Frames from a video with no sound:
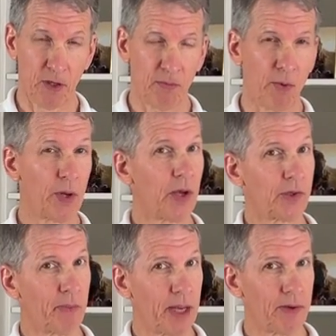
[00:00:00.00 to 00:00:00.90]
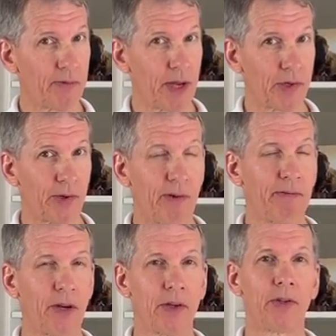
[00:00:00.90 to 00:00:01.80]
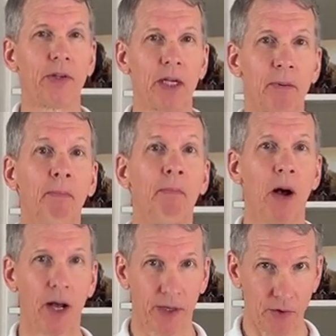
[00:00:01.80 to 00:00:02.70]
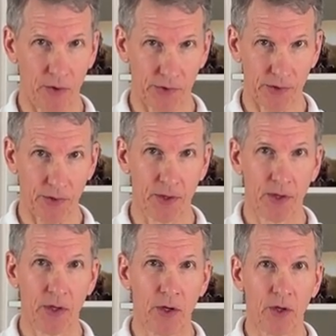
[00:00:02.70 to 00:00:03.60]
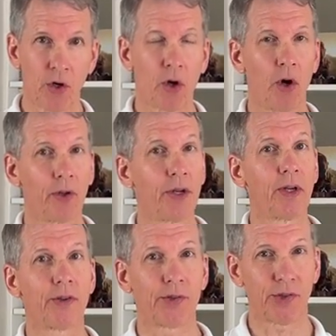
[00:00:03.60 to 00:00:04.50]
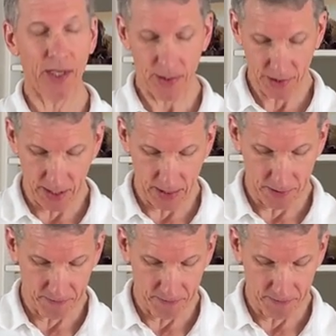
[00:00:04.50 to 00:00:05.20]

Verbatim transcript: but we also manufacture a very unique pocket holster called the SkinTight.